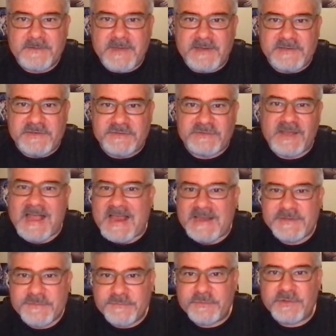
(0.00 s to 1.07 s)
and
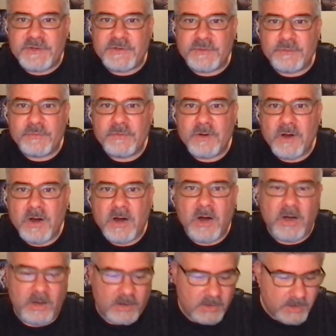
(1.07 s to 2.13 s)
designs for you
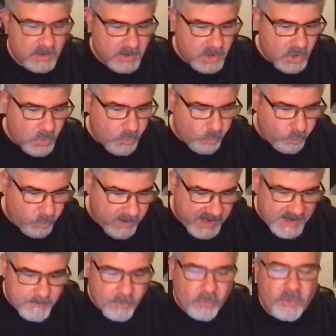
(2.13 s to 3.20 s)
are
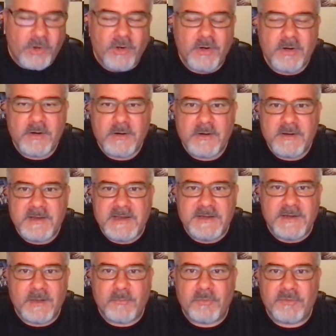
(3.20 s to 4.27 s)
way more
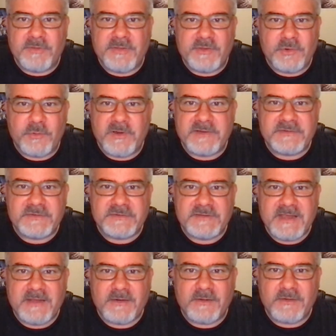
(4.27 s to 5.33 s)
in number than the grains of
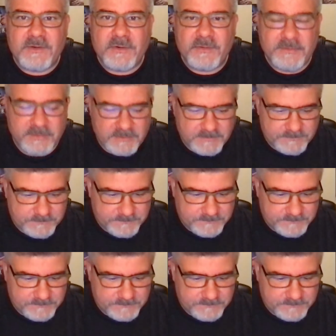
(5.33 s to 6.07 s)
sand on the earth.